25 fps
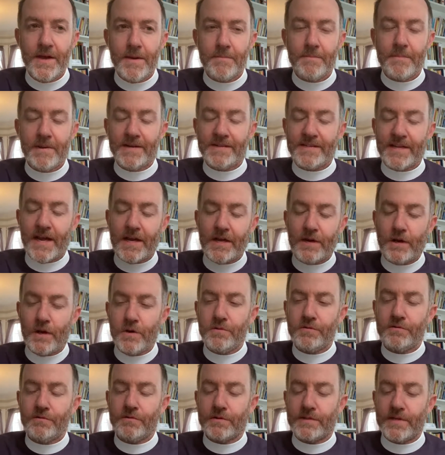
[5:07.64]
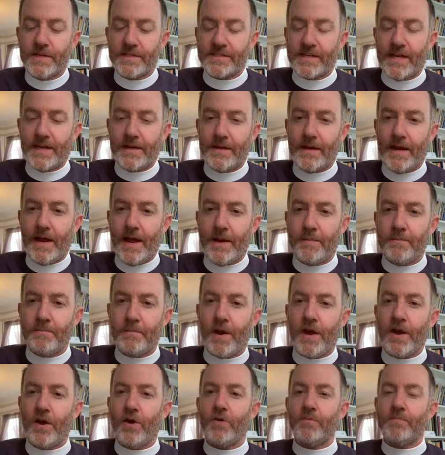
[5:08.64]
But as I go through this, and
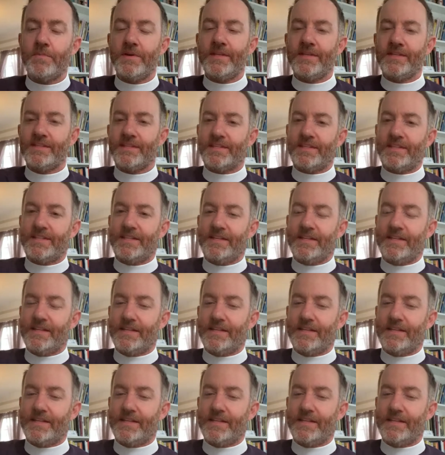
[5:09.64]
by all means,